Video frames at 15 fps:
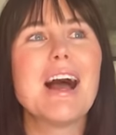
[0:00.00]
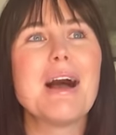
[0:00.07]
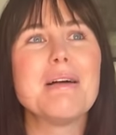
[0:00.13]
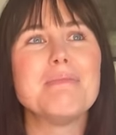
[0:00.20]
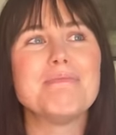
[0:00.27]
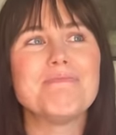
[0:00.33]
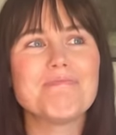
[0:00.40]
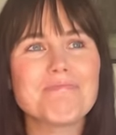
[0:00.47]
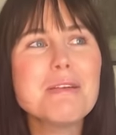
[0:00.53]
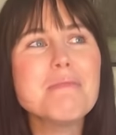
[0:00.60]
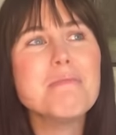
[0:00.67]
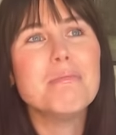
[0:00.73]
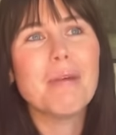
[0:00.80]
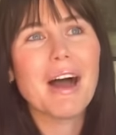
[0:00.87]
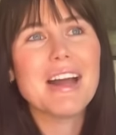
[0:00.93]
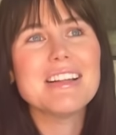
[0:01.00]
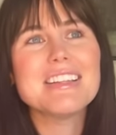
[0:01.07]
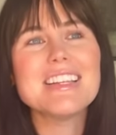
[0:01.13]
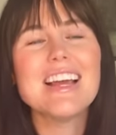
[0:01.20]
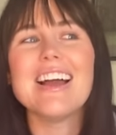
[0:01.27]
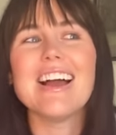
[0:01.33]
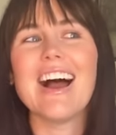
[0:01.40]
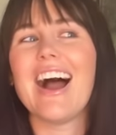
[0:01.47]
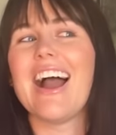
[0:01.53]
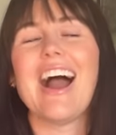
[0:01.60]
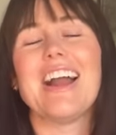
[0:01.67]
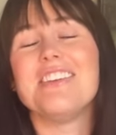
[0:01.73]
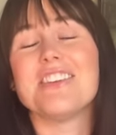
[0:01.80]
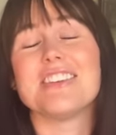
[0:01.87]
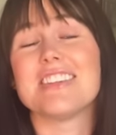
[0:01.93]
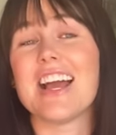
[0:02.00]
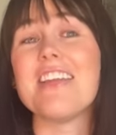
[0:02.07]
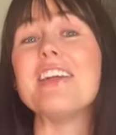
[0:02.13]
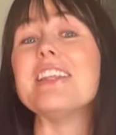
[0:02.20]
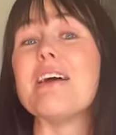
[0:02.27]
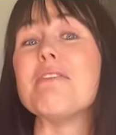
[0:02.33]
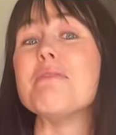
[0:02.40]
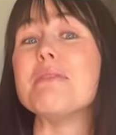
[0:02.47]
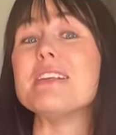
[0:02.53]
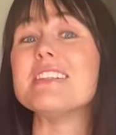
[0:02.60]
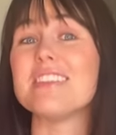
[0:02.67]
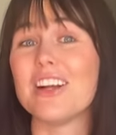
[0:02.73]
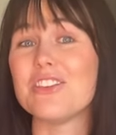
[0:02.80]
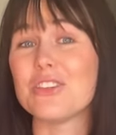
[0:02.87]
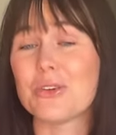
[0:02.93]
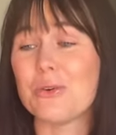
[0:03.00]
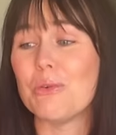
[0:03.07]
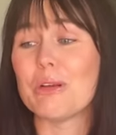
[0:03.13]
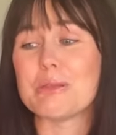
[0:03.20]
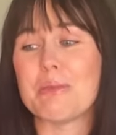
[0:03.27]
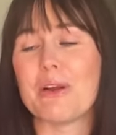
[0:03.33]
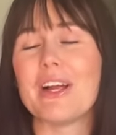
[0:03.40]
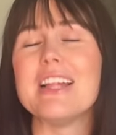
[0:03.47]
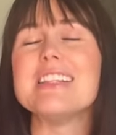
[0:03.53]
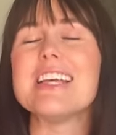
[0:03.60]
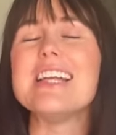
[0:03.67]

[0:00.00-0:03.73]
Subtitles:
But I think that would be such a cool experience.